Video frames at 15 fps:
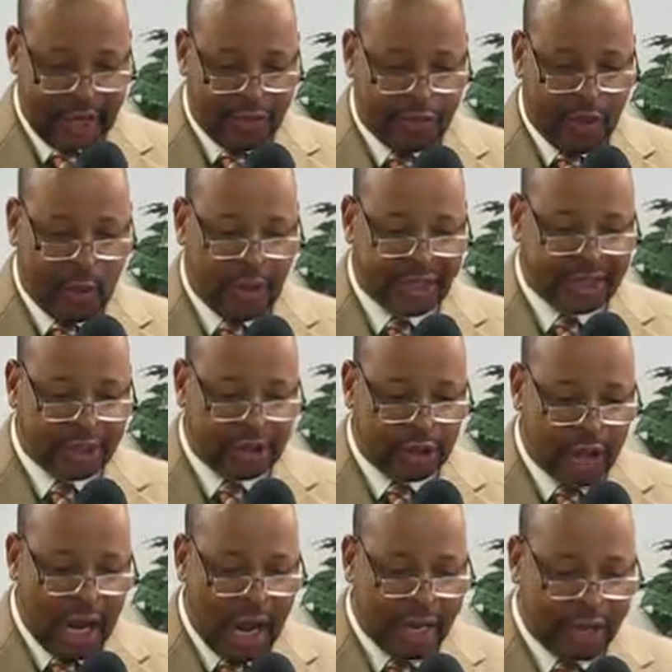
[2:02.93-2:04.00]
there is
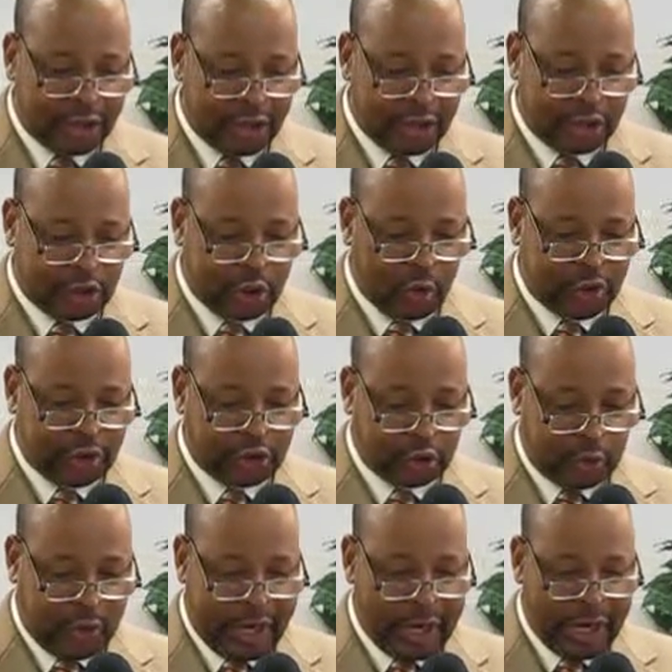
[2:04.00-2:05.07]
none so
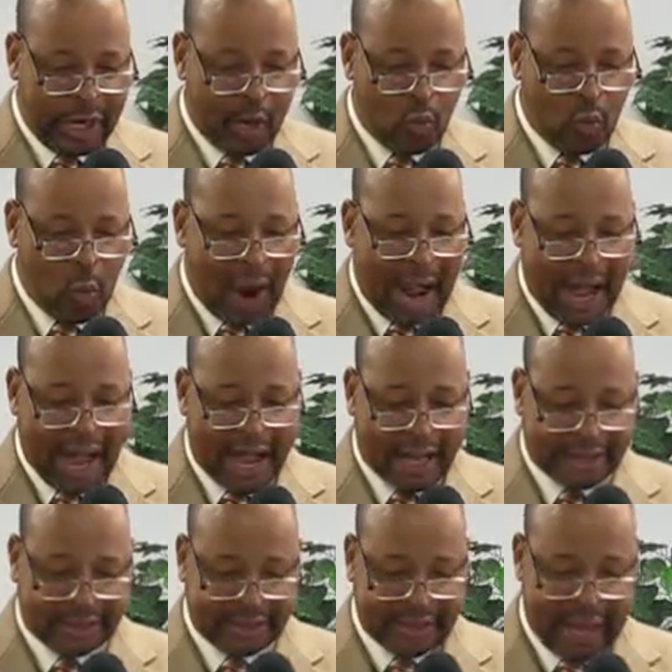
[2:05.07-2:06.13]
discreet and
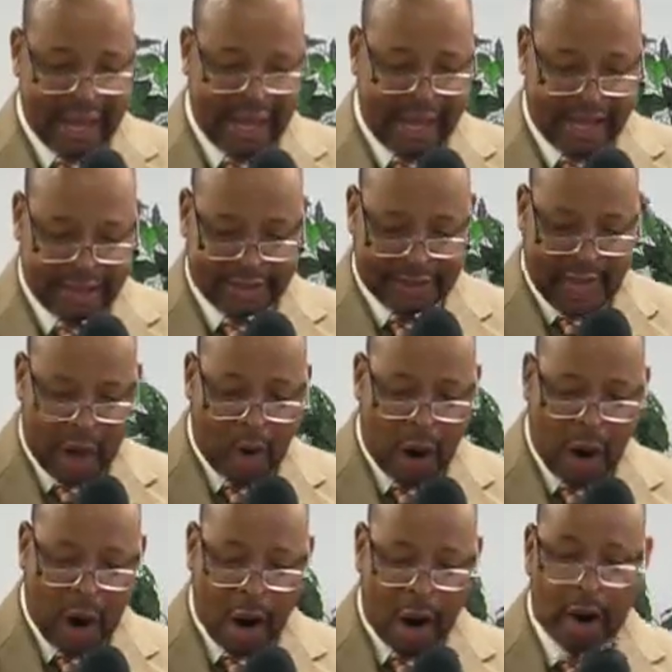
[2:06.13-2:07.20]
wise as thou
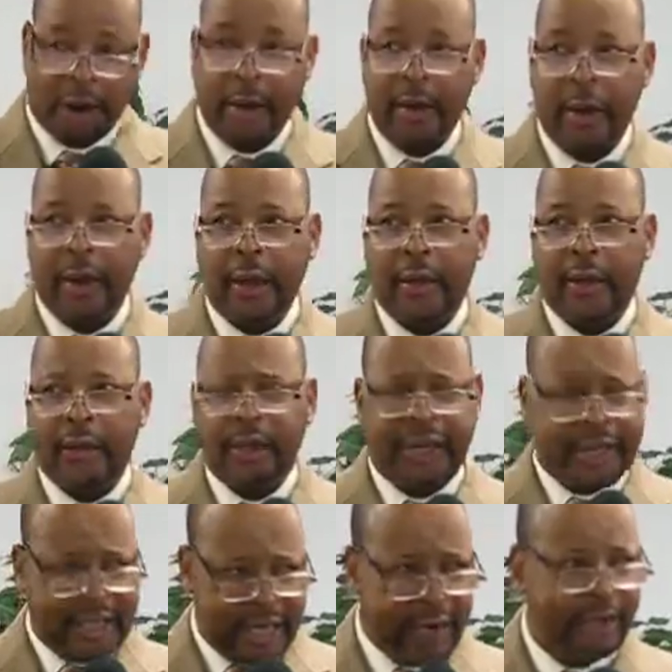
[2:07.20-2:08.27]
art. The
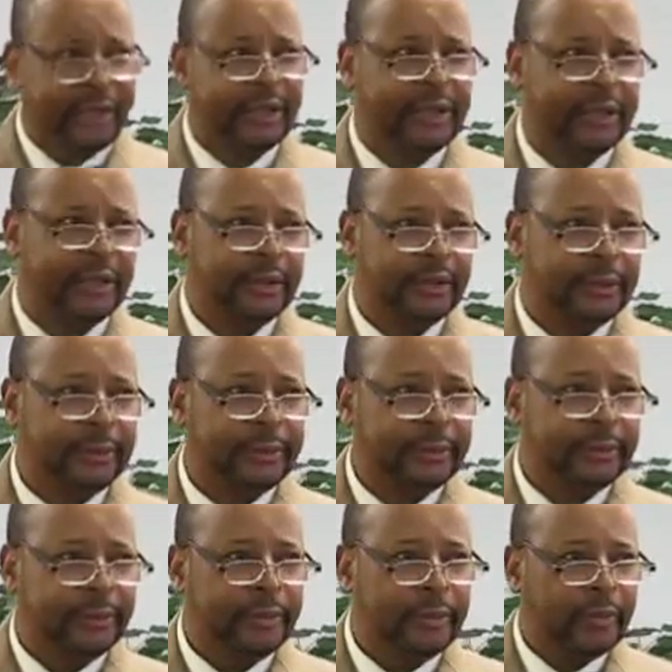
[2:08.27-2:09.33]
gift
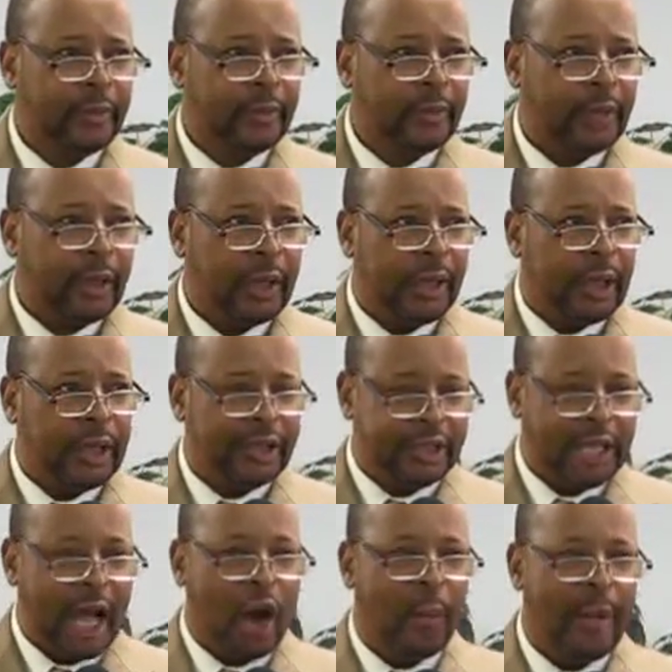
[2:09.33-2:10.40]
is
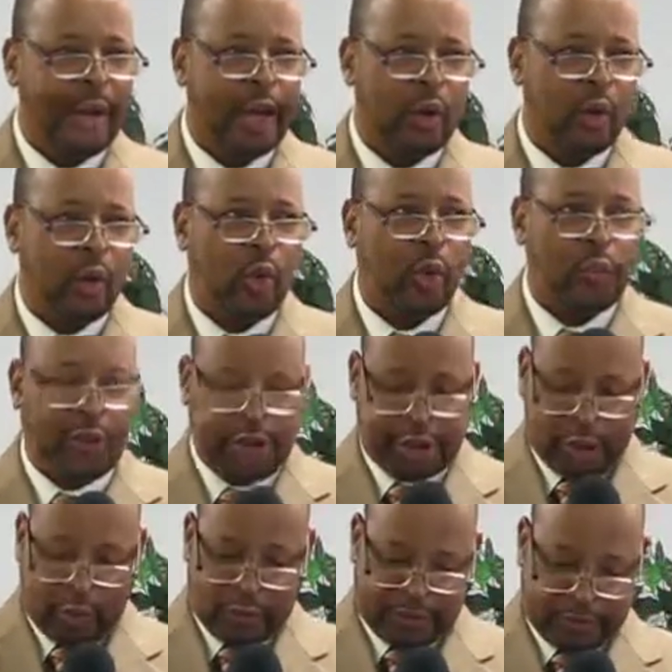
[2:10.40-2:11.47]
now making room for
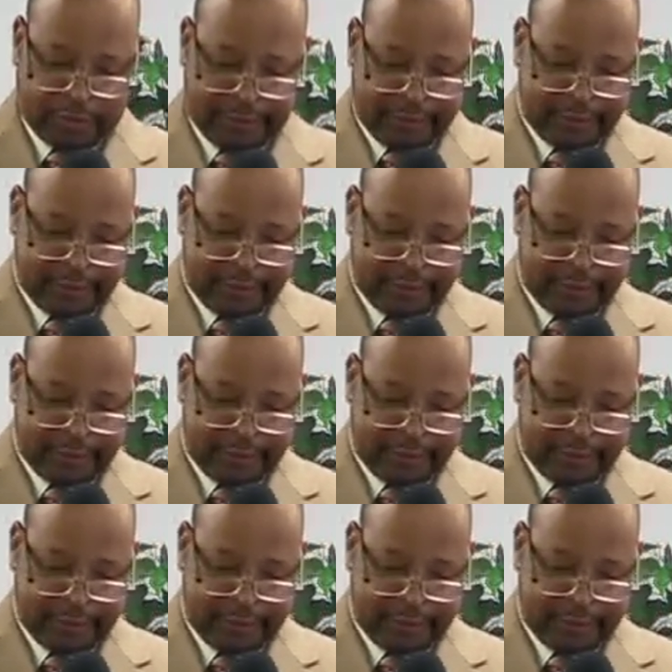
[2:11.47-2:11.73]
Joseph.